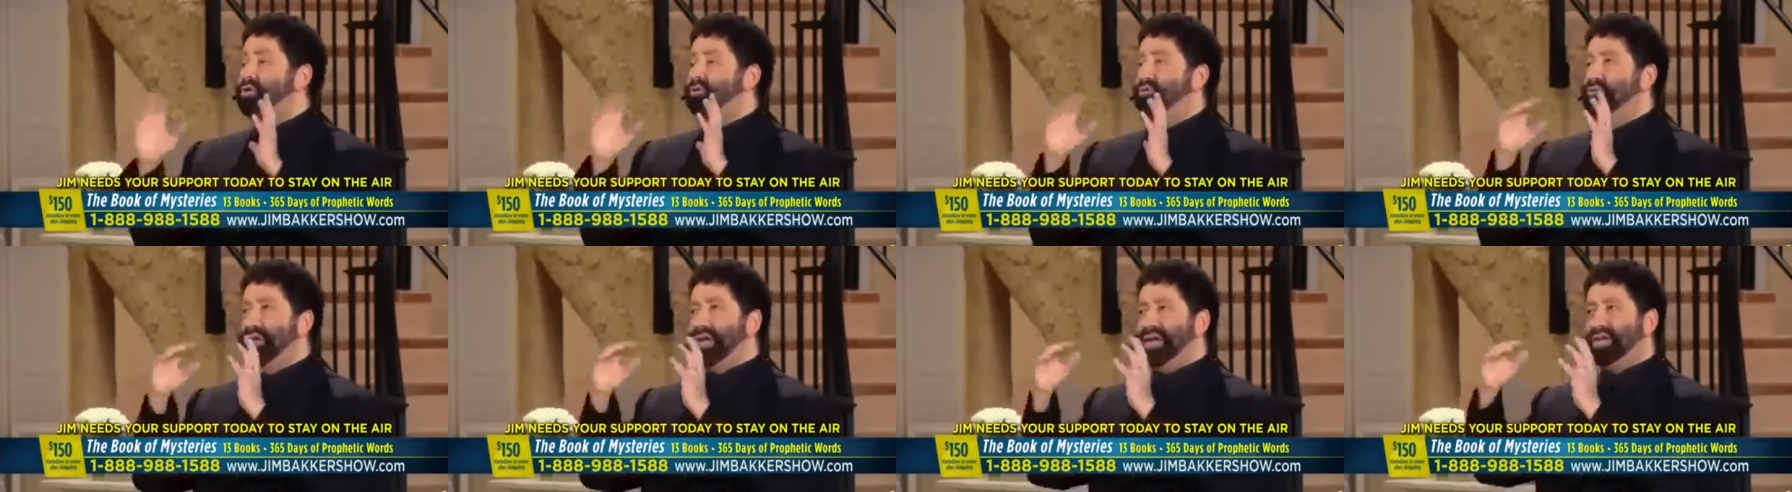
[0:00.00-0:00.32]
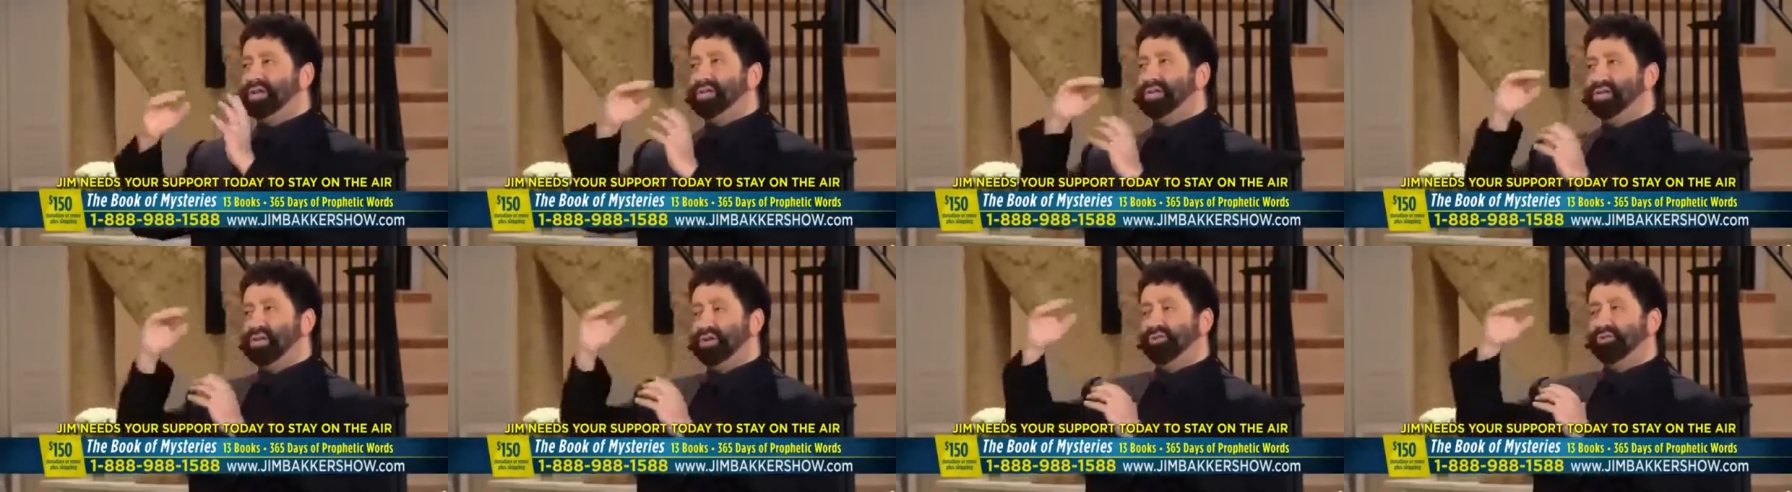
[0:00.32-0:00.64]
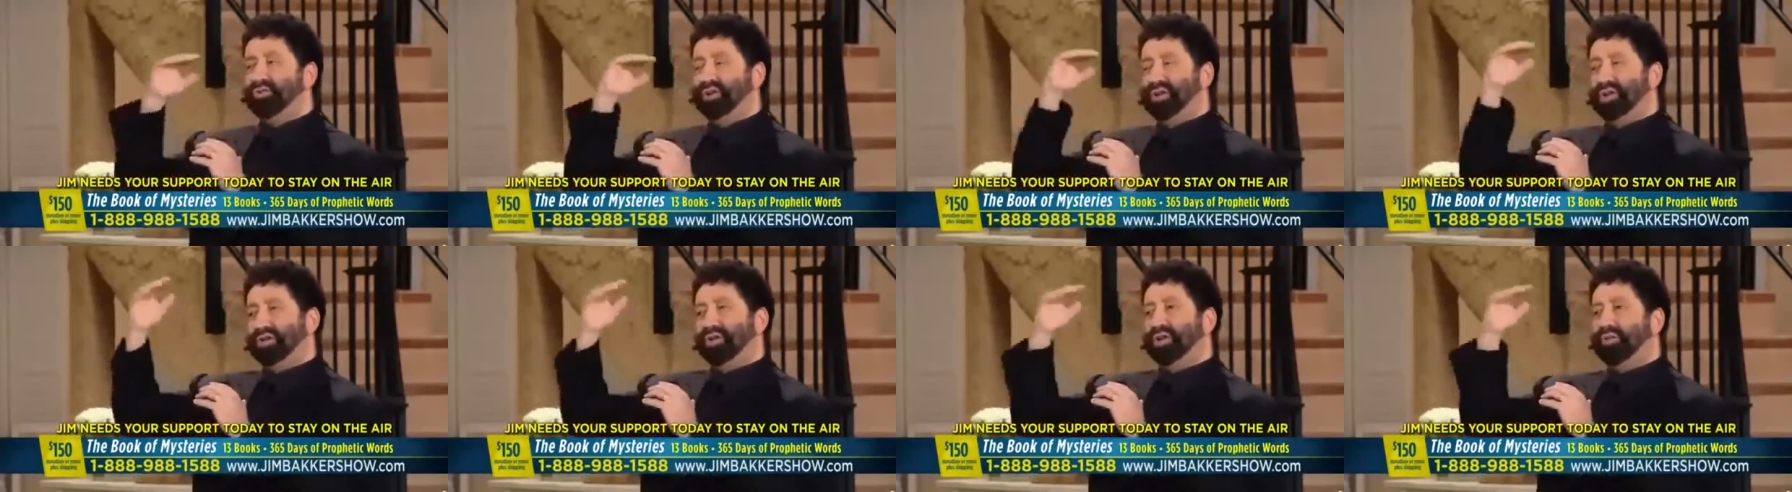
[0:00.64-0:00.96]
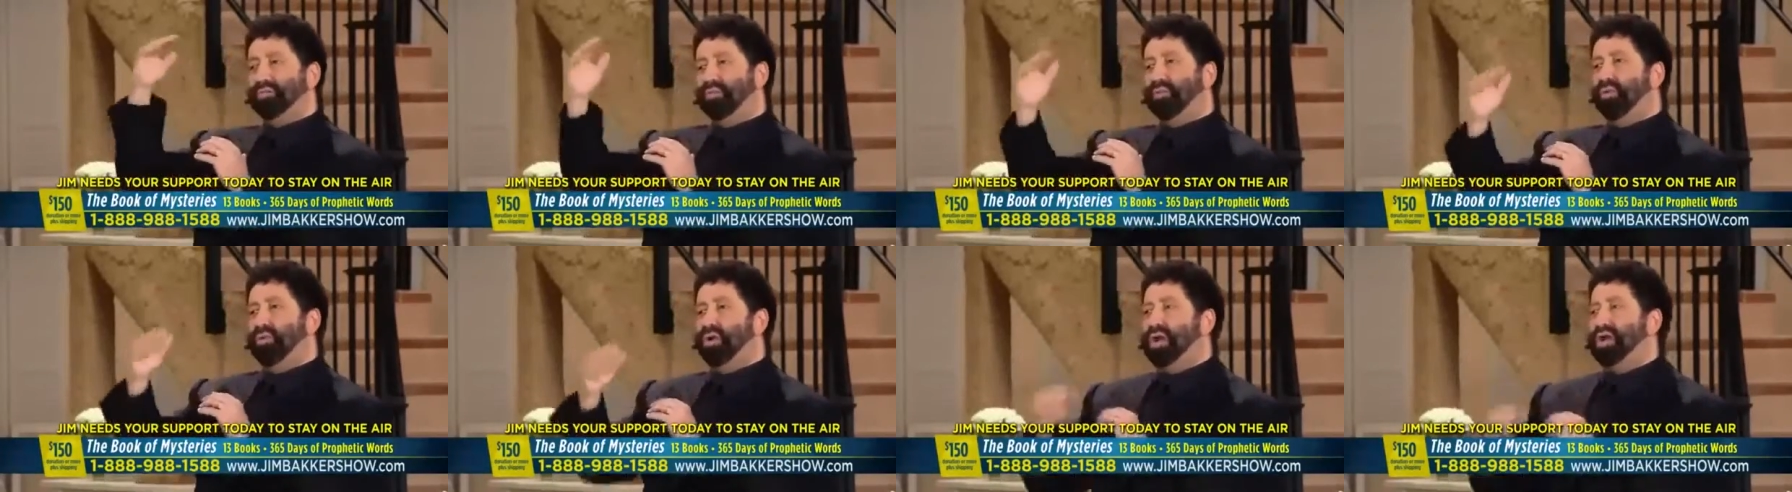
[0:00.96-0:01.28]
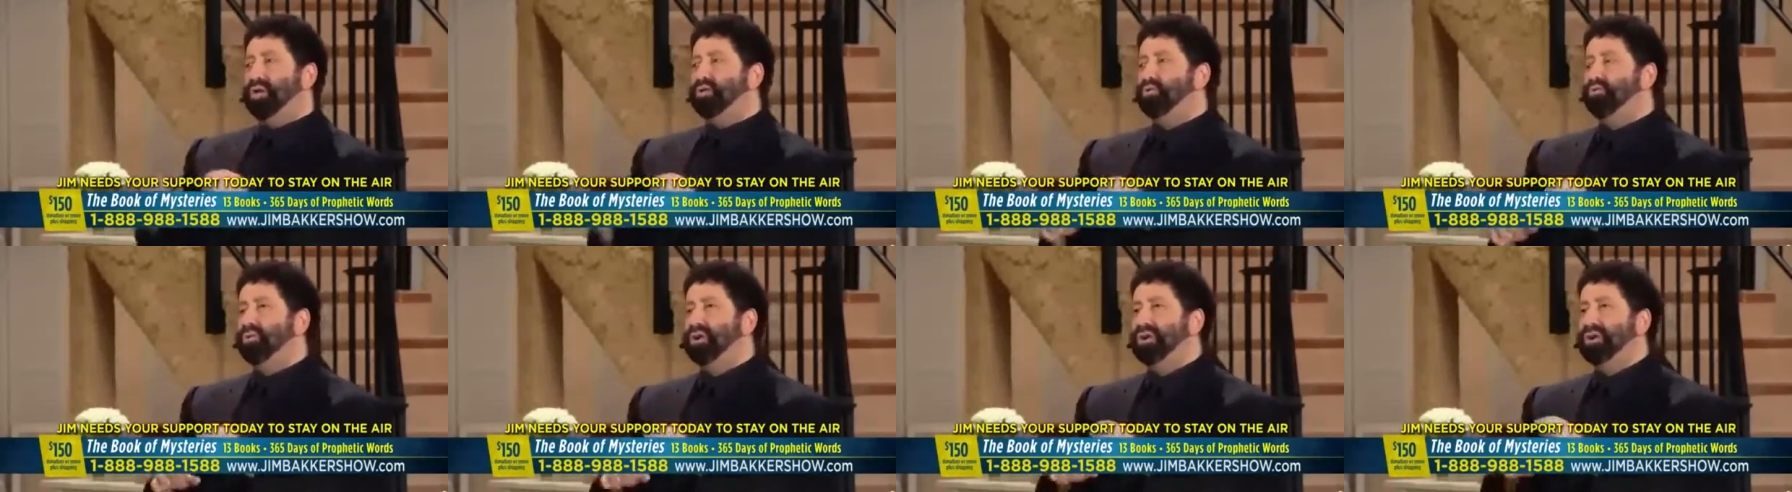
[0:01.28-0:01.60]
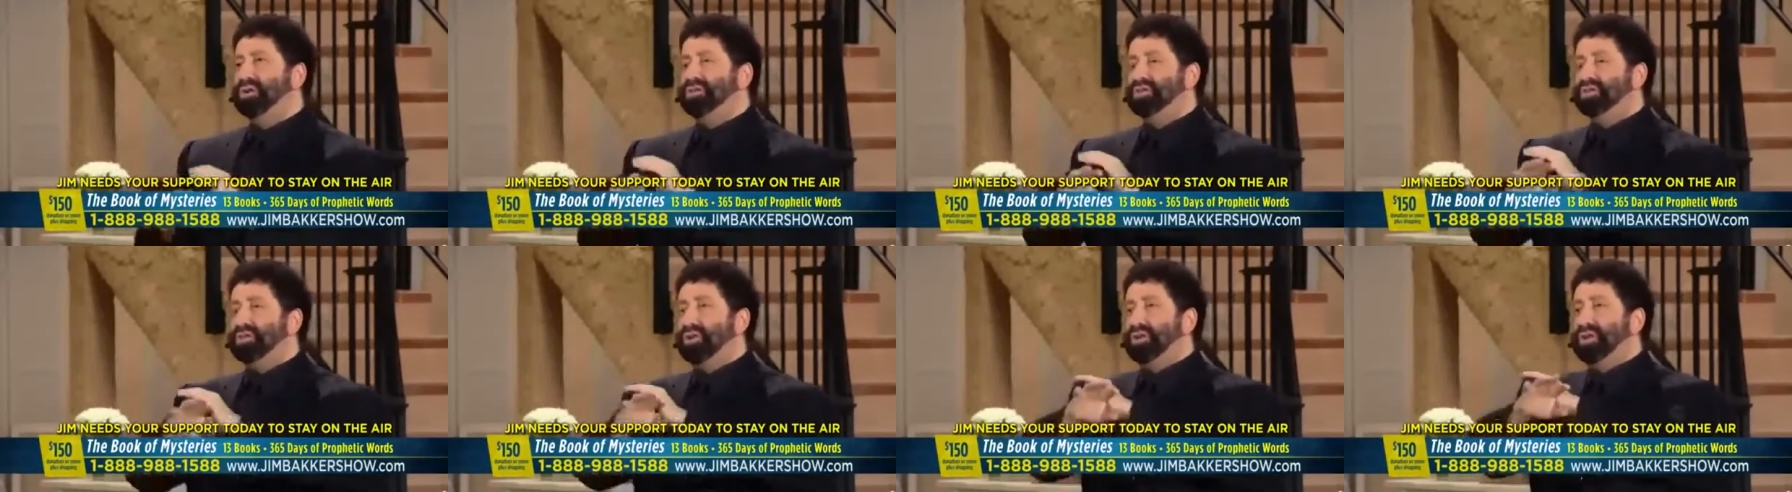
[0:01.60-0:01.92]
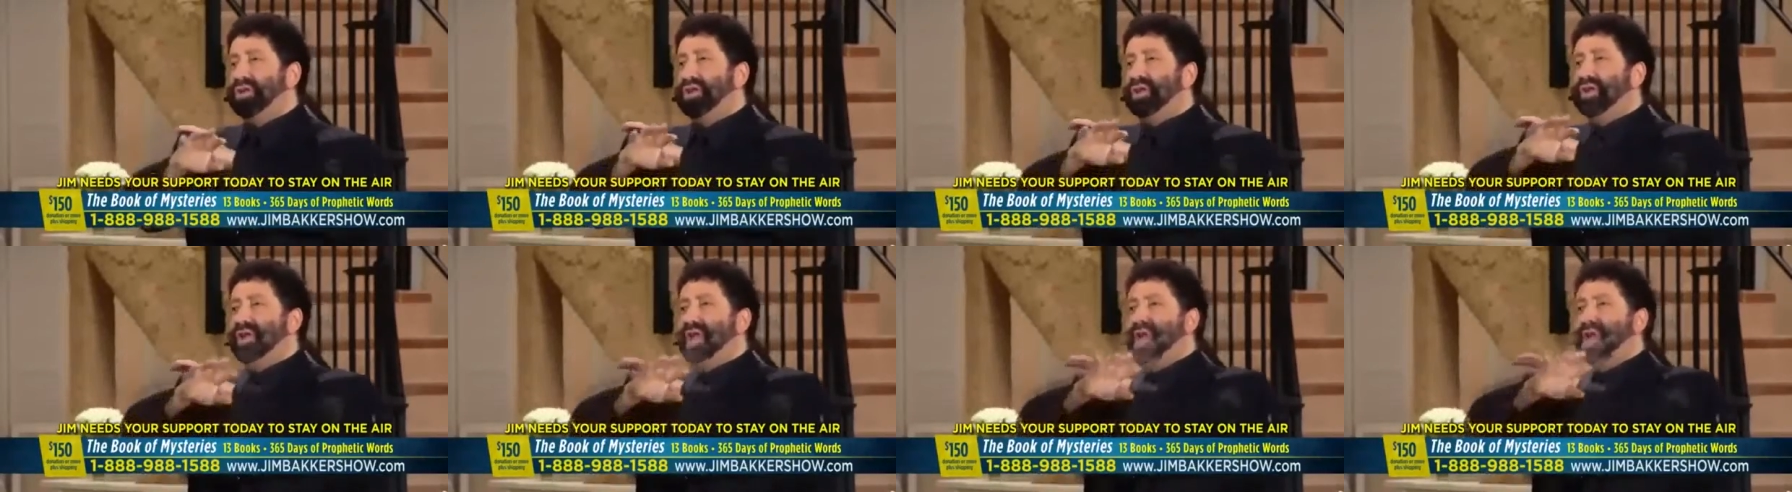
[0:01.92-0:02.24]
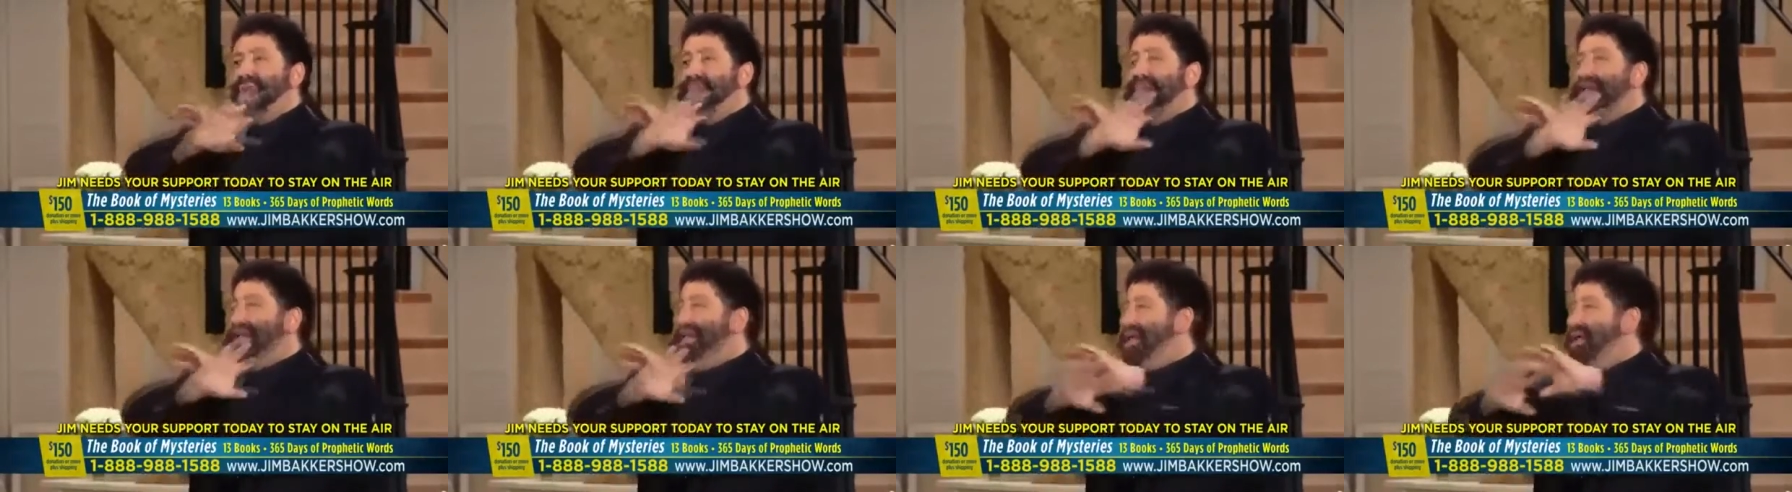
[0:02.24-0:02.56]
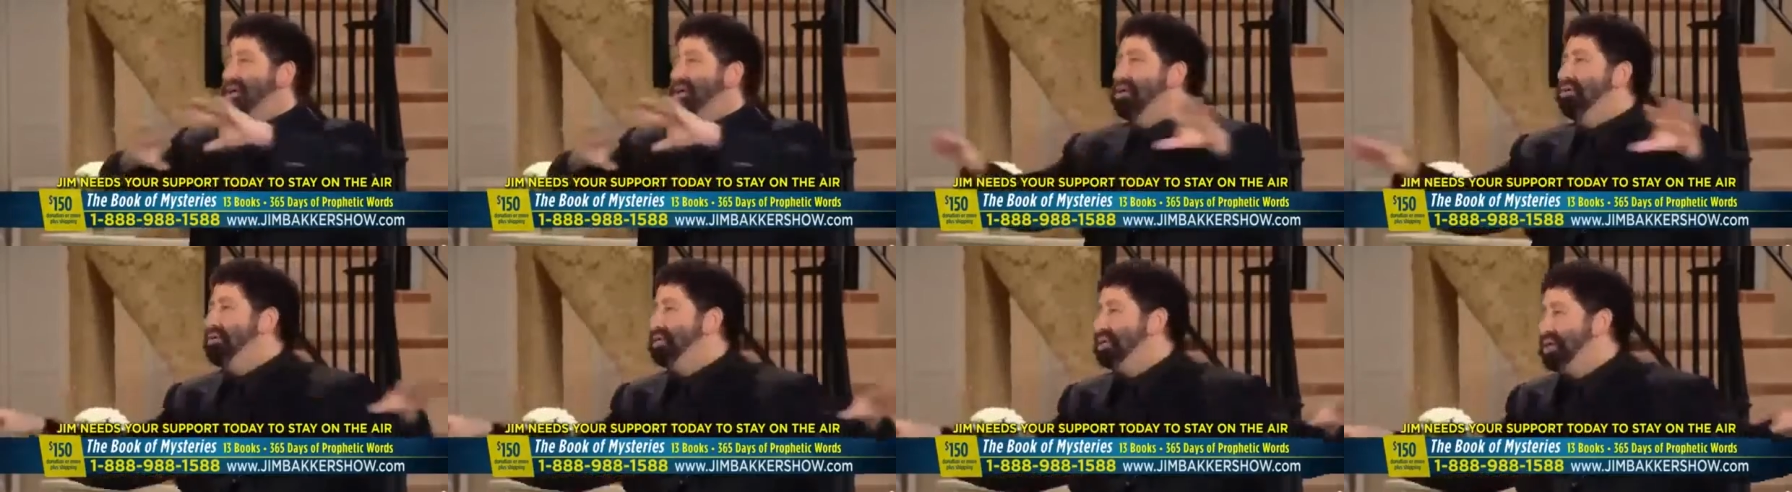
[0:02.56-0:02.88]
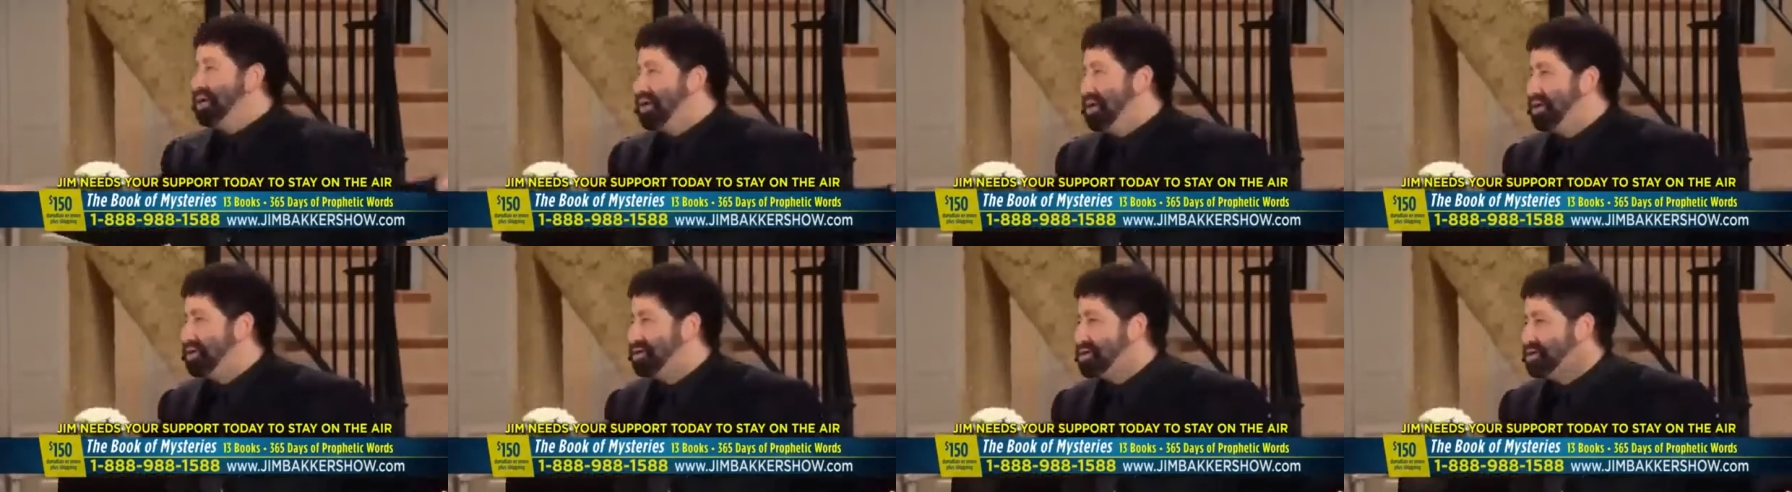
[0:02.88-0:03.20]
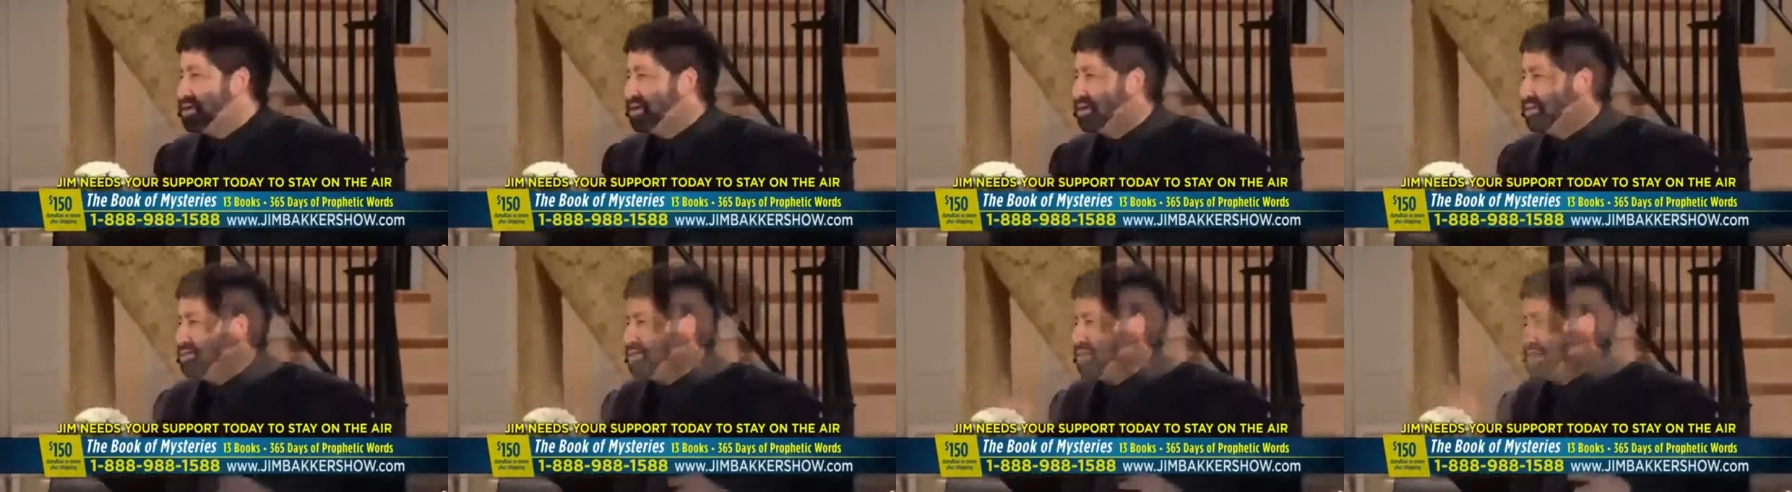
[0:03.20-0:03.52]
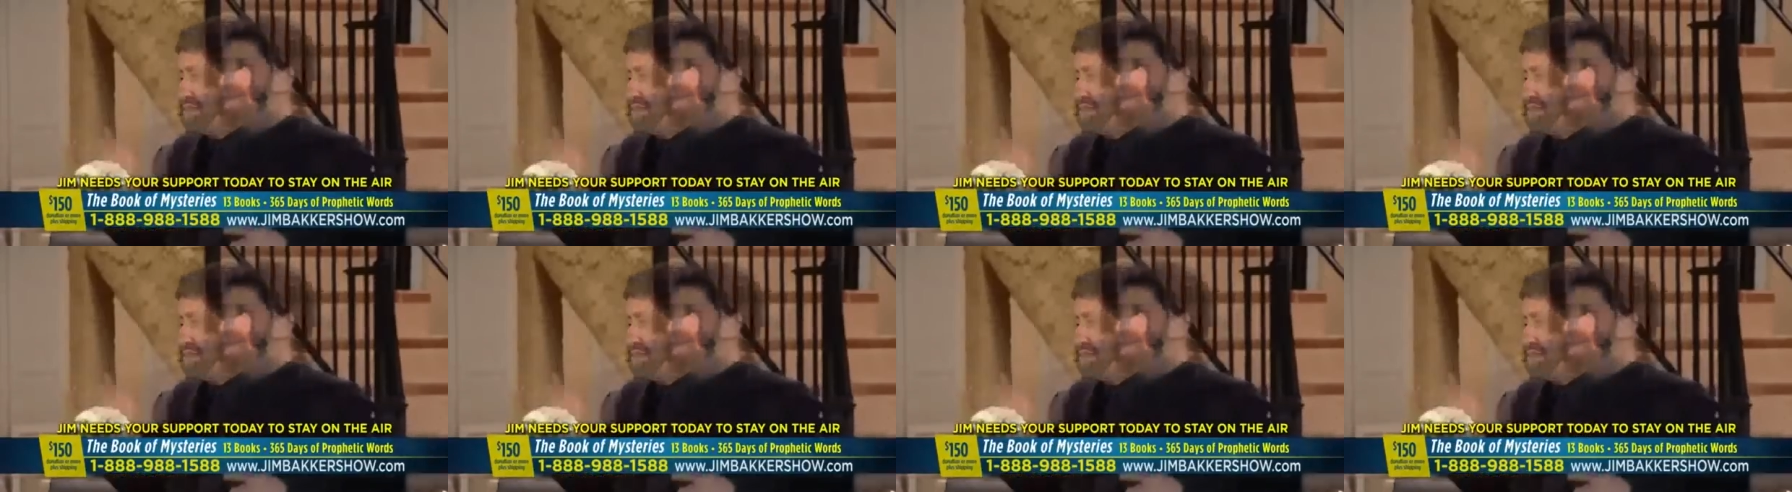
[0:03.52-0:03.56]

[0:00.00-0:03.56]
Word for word: reached the critical point where it started taking over the culture.